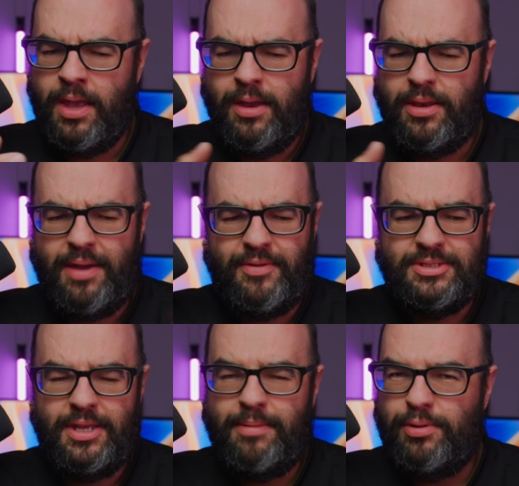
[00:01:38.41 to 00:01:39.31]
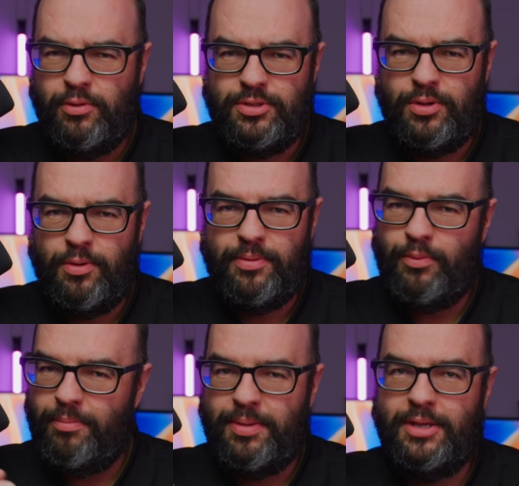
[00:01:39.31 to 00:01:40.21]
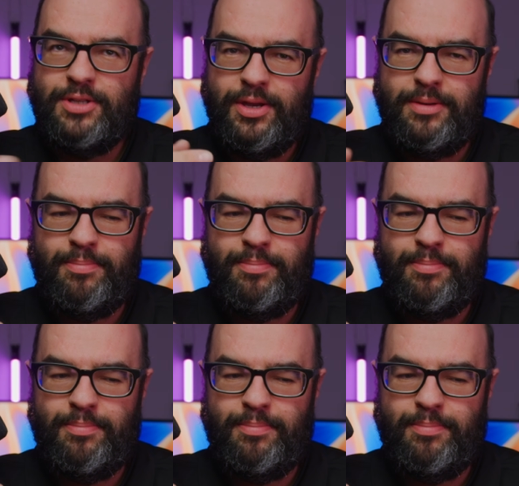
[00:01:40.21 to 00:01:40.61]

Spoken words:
And obviously Bluetooth won't be as good,